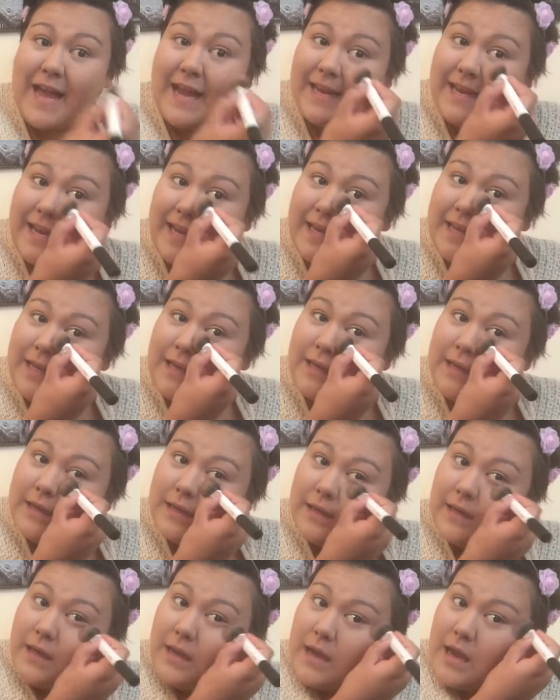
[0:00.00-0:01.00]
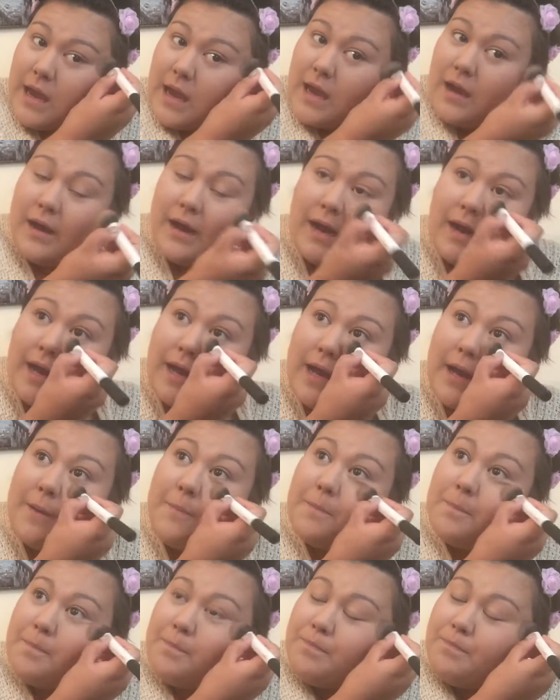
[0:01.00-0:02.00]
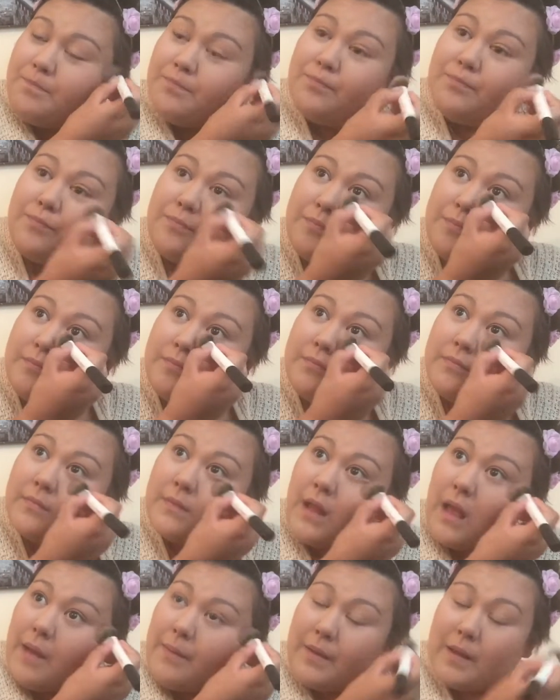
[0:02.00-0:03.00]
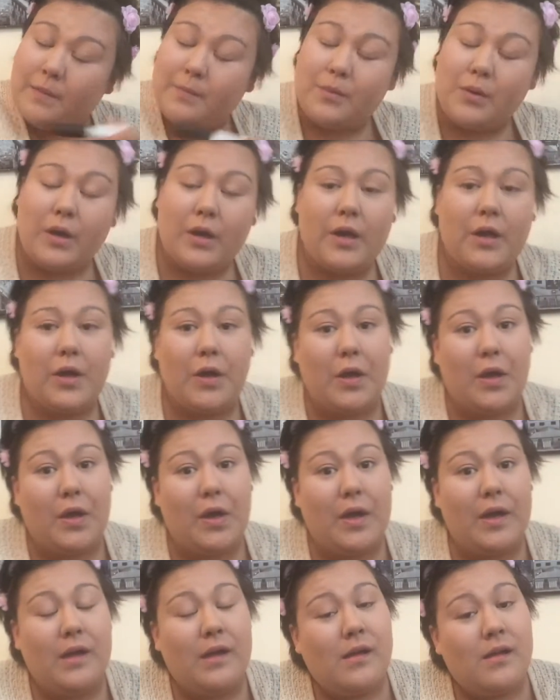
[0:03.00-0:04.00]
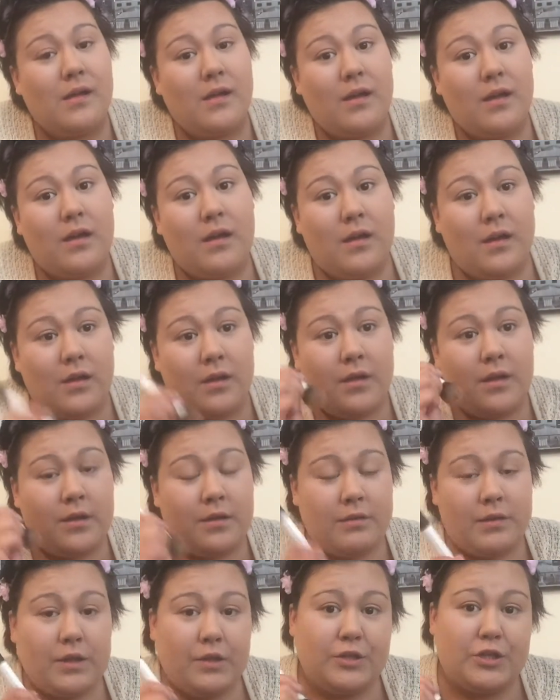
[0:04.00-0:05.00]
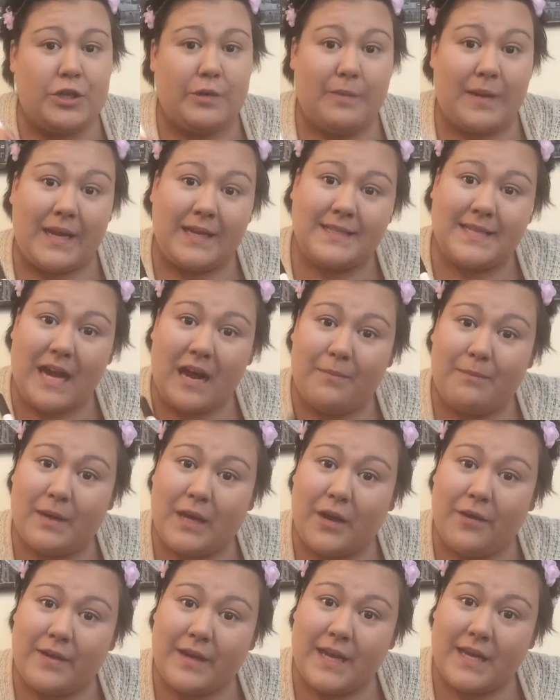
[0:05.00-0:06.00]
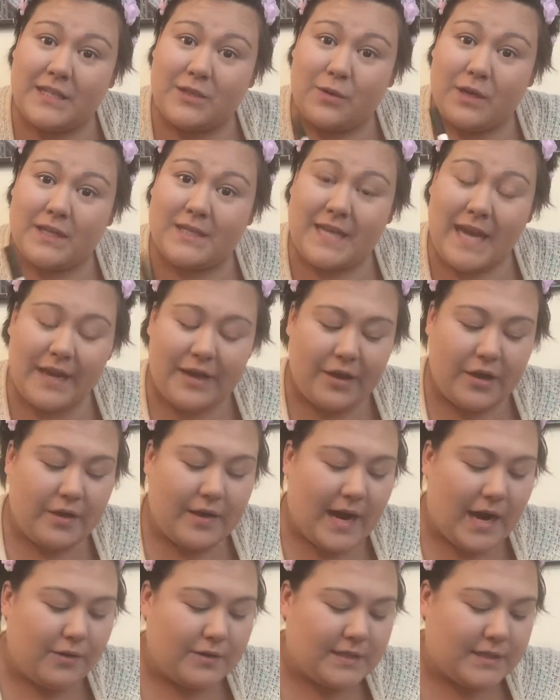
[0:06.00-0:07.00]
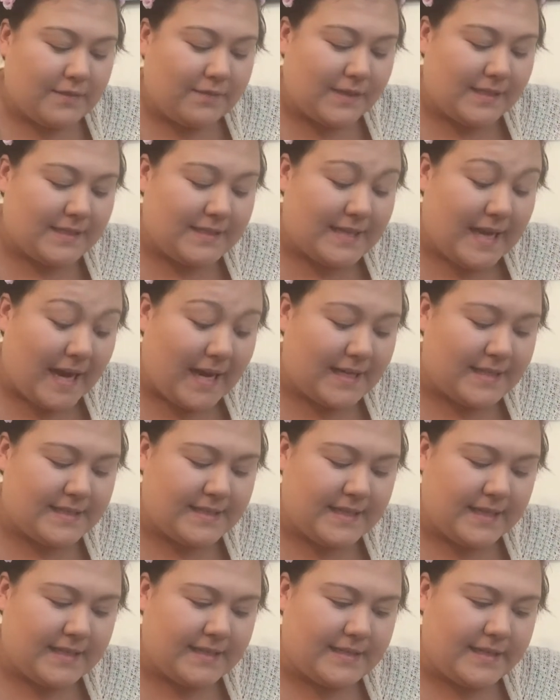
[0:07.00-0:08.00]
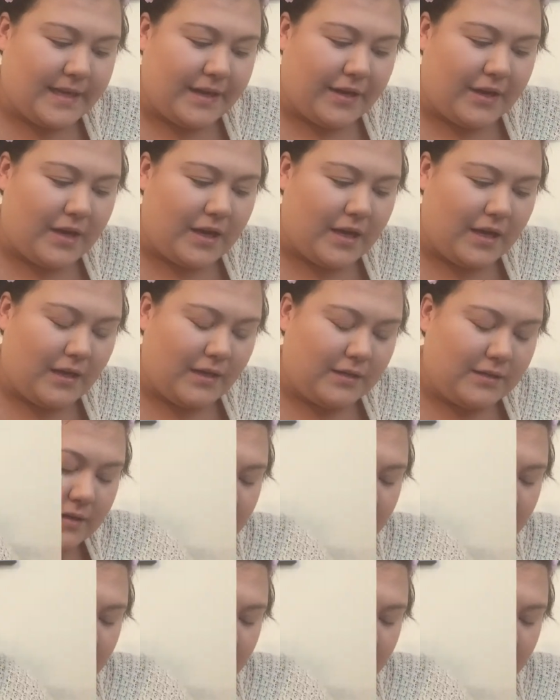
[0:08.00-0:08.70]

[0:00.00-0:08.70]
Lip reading: Haining. I'm gonna put her YouTube link down below in case you wanna check her out. She's a fantastic singer.